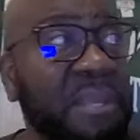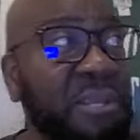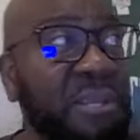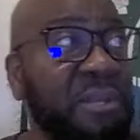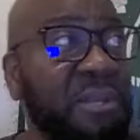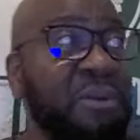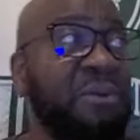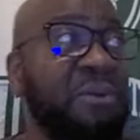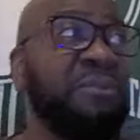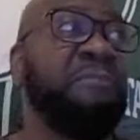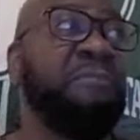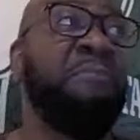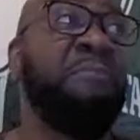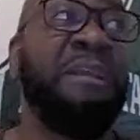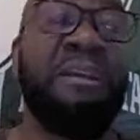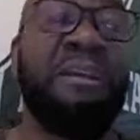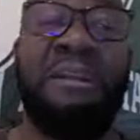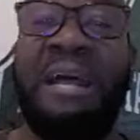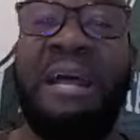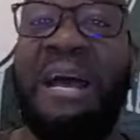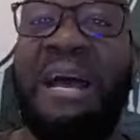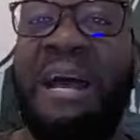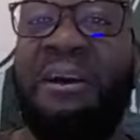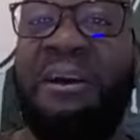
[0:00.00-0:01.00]
Speaker of the
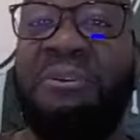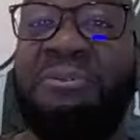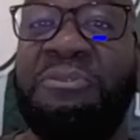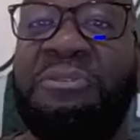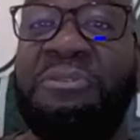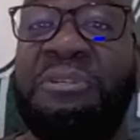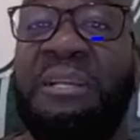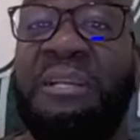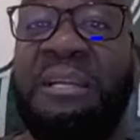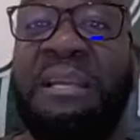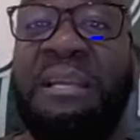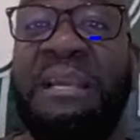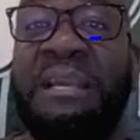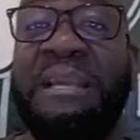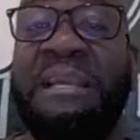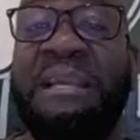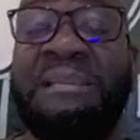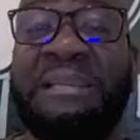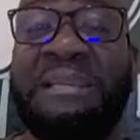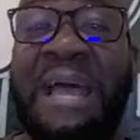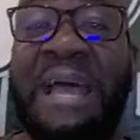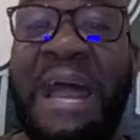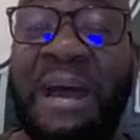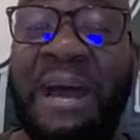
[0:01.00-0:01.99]
House
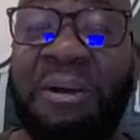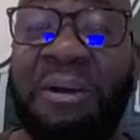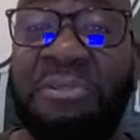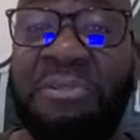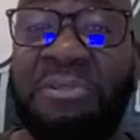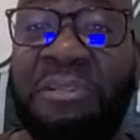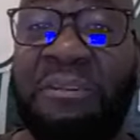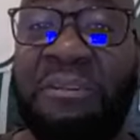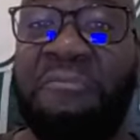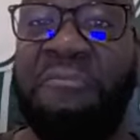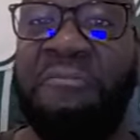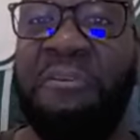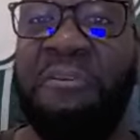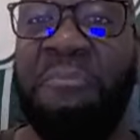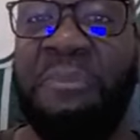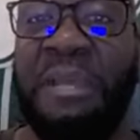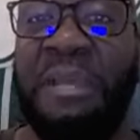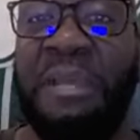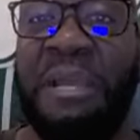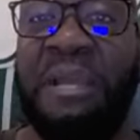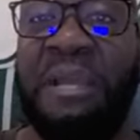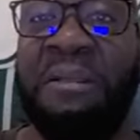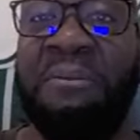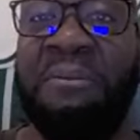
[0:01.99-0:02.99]
is ousted from
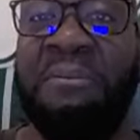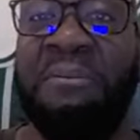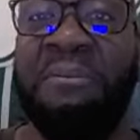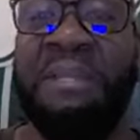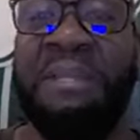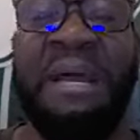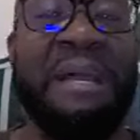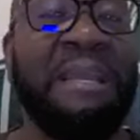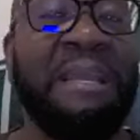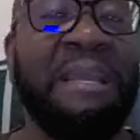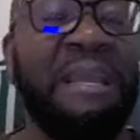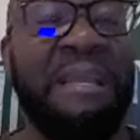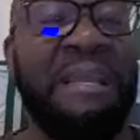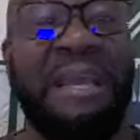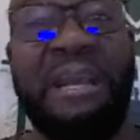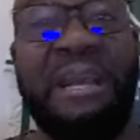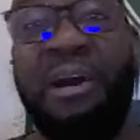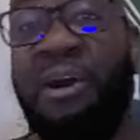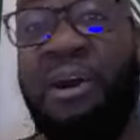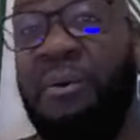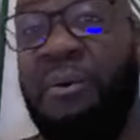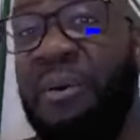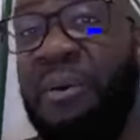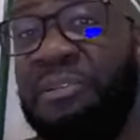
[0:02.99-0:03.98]
there. Now, again, like I
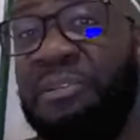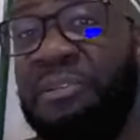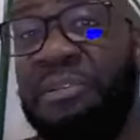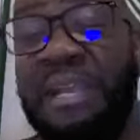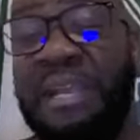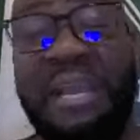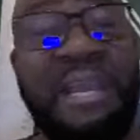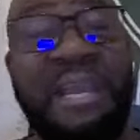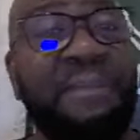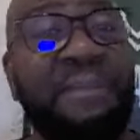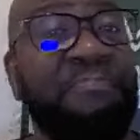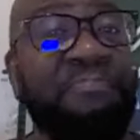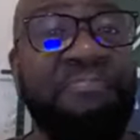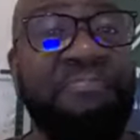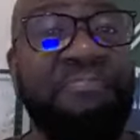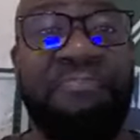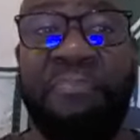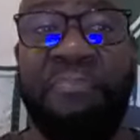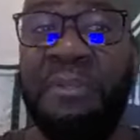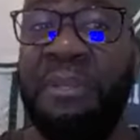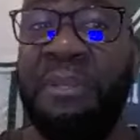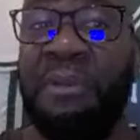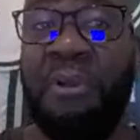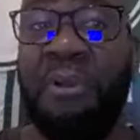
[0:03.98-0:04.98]
always say,
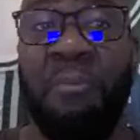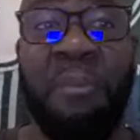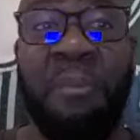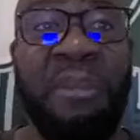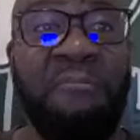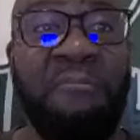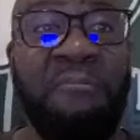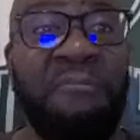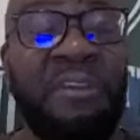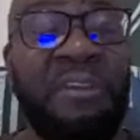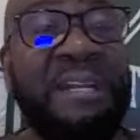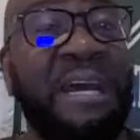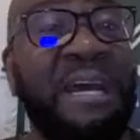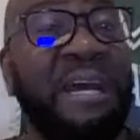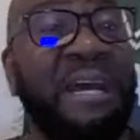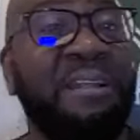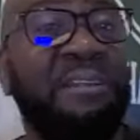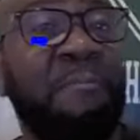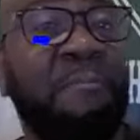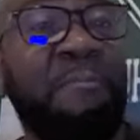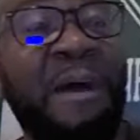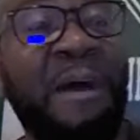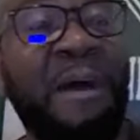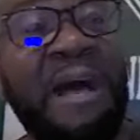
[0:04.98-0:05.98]
if you're not into
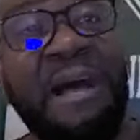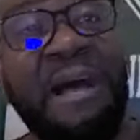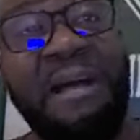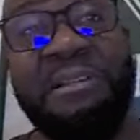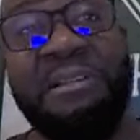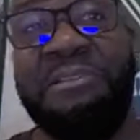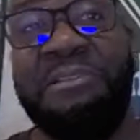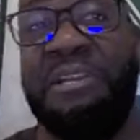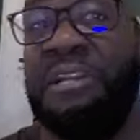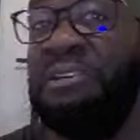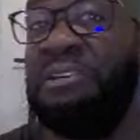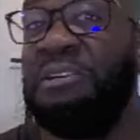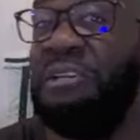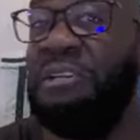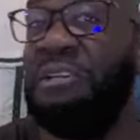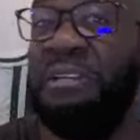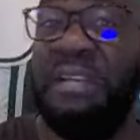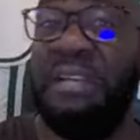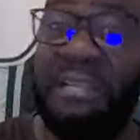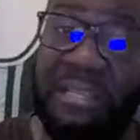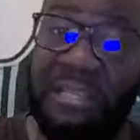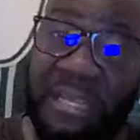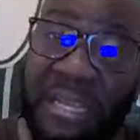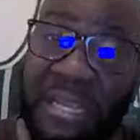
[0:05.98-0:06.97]
politics, you
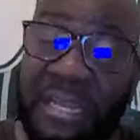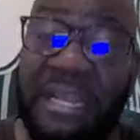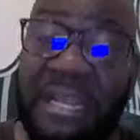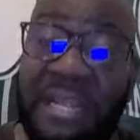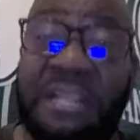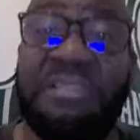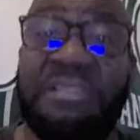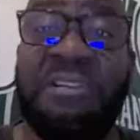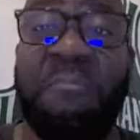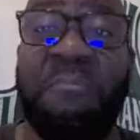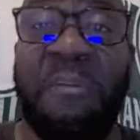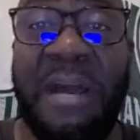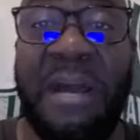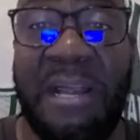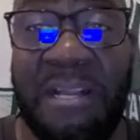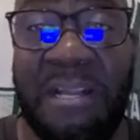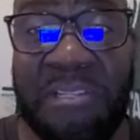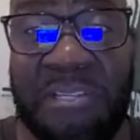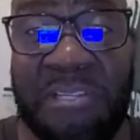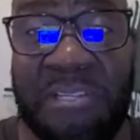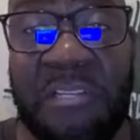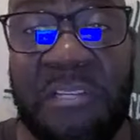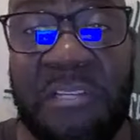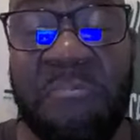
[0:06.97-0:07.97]
need to get into
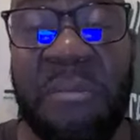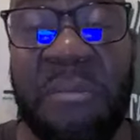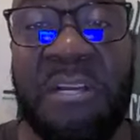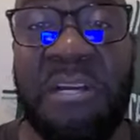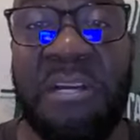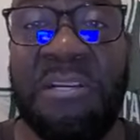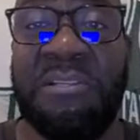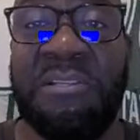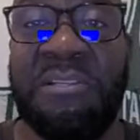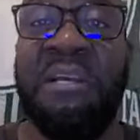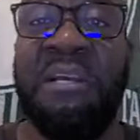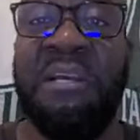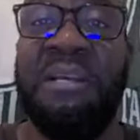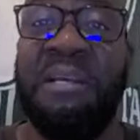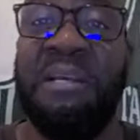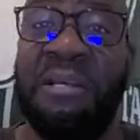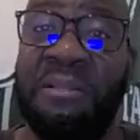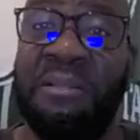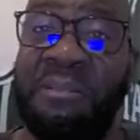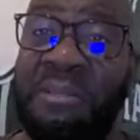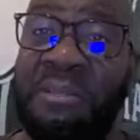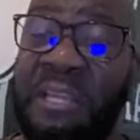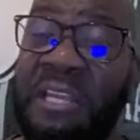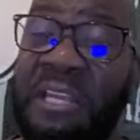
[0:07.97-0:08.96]
politics because
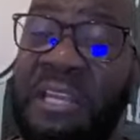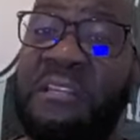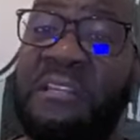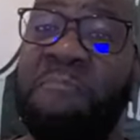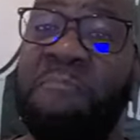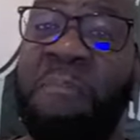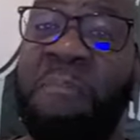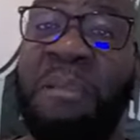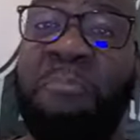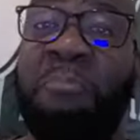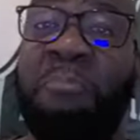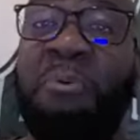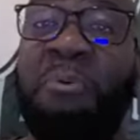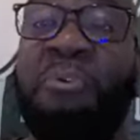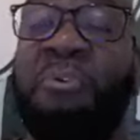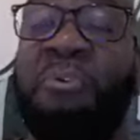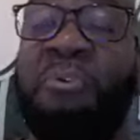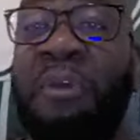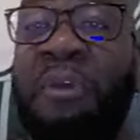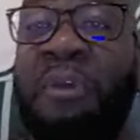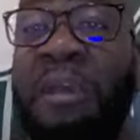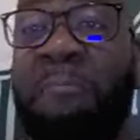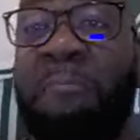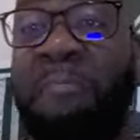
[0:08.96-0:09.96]
these people
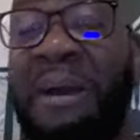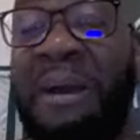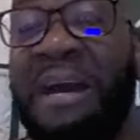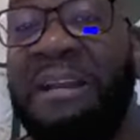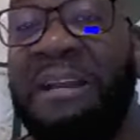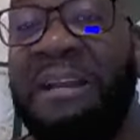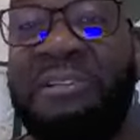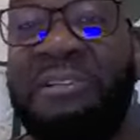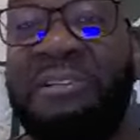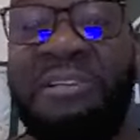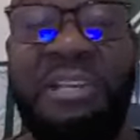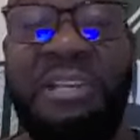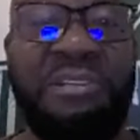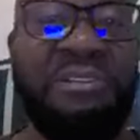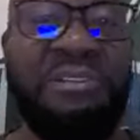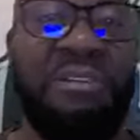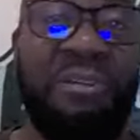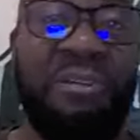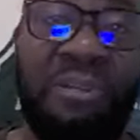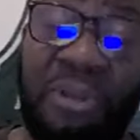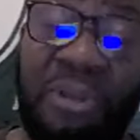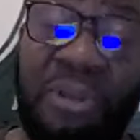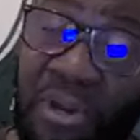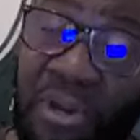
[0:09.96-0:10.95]
create policies and
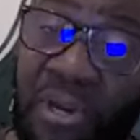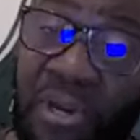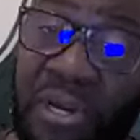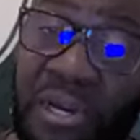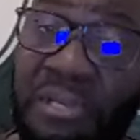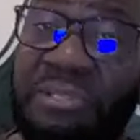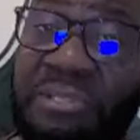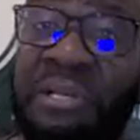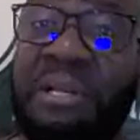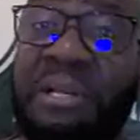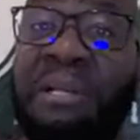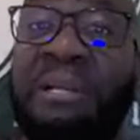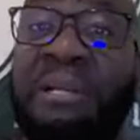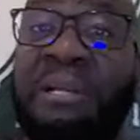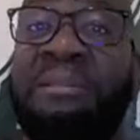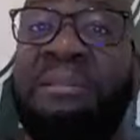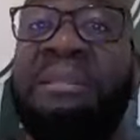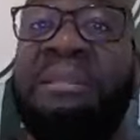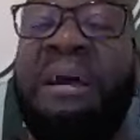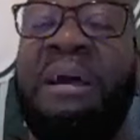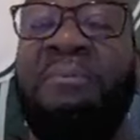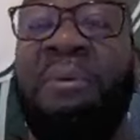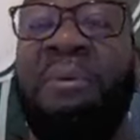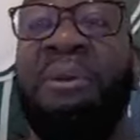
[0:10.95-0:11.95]
laws
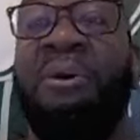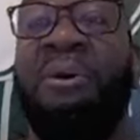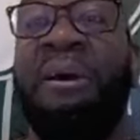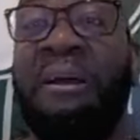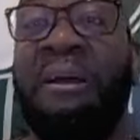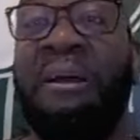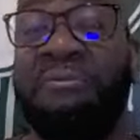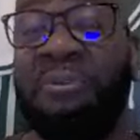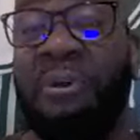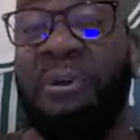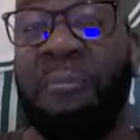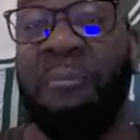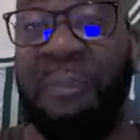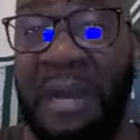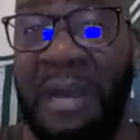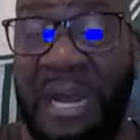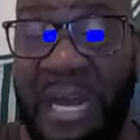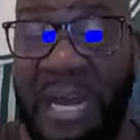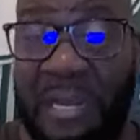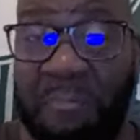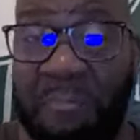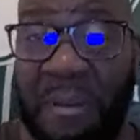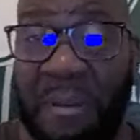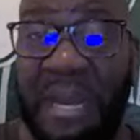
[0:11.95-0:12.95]
that we all have to
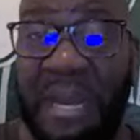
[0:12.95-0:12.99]
abide by.